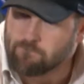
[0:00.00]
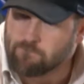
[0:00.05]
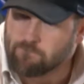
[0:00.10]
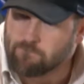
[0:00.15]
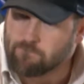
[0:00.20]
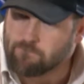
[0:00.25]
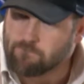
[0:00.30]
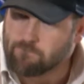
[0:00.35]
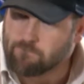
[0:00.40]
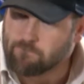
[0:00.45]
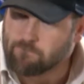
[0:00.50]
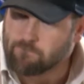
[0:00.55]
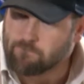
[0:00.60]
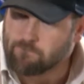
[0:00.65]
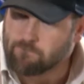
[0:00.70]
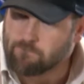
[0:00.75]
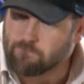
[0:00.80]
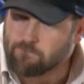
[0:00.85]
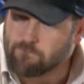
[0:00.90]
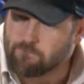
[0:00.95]

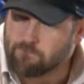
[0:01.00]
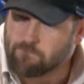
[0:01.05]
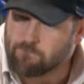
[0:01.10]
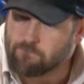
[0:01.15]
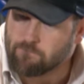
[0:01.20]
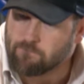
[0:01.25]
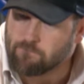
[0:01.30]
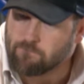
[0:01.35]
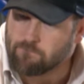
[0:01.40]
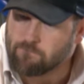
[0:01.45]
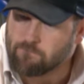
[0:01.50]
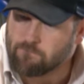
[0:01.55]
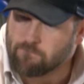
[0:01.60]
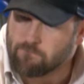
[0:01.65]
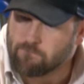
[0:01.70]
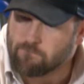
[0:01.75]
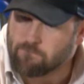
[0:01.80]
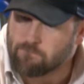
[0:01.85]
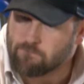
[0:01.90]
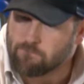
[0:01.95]

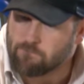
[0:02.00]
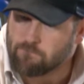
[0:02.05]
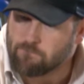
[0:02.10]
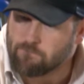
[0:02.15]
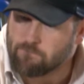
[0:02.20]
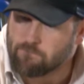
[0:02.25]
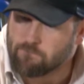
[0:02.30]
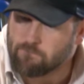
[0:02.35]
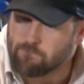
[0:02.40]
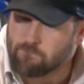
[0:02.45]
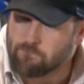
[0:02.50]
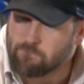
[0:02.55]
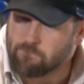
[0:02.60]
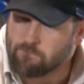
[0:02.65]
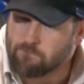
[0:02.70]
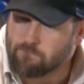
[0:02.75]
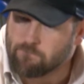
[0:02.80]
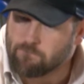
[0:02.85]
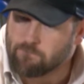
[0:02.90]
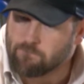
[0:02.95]

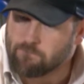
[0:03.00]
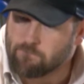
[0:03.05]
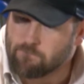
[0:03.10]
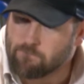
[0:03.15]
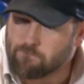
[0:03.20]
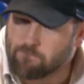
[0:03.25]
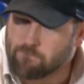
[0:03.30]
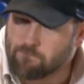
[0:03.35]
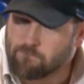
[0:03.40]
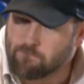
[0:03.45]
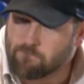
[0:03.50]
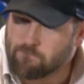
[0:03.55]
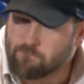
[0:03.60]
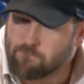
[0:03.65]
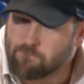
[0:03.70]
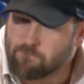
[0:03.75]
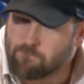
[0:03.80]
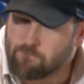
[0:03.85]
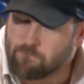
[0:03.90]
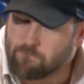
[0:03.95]

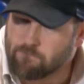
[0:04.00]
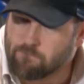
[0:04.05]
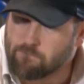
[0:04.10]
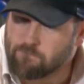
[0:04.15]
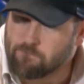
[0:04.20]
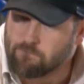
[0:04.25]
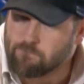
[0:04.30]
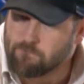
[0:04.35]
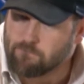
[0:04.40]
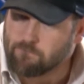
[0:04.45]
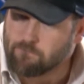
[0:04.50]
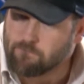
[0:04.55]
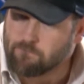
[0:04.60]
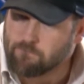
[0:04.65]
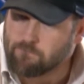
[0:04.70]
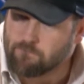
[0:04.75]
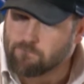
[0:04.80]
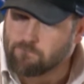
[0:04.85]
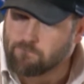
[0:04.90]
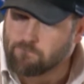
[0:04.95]

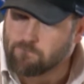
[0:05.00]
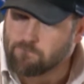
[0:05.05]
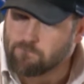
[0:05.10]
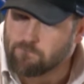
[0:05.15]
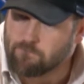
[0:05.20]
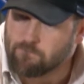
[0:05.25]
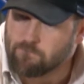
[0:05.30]
The person shown says nothing.